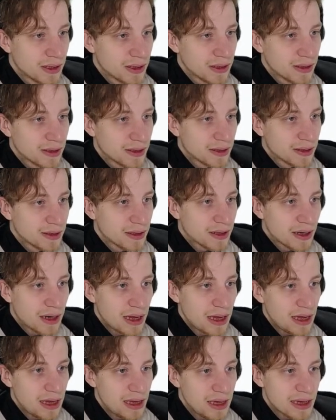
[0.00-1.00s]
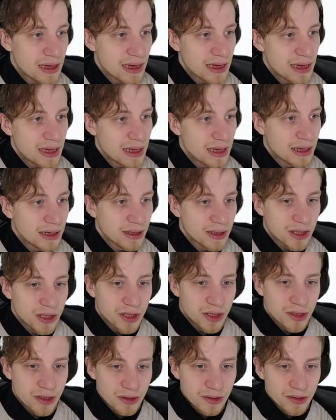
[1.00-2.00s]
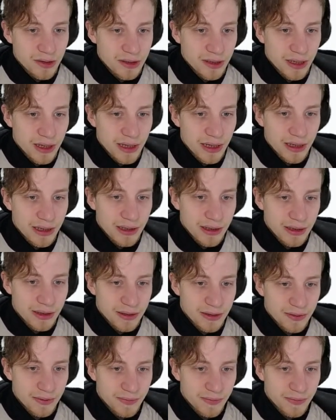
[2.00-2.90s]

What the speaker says: Stray, and Short Hike.